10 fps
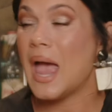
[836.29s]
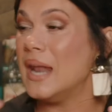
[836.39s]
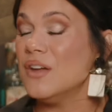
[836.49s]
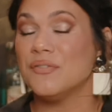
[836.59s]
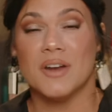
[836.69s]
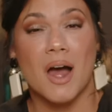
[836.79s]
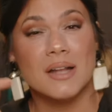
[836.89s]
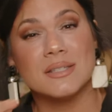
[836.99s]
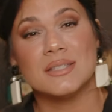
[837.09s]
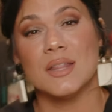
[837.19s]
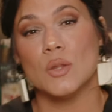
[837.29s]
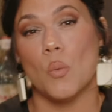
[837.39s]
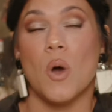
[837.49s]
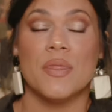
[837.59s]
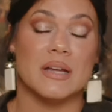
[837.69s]
And if not, send the
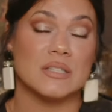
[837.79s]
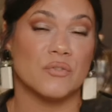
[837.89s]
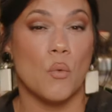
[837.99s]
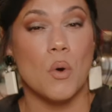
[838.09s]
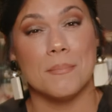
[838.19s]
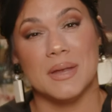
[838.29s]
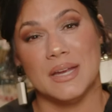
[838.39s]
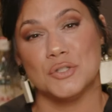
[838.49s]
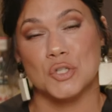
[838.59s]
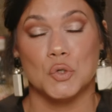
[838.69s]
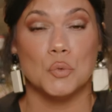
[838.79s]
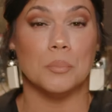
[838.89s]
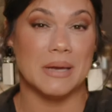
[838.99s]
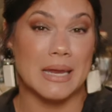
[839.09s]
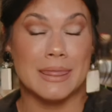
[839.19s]
one that's for me to
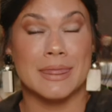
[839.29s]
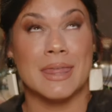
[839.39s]
me.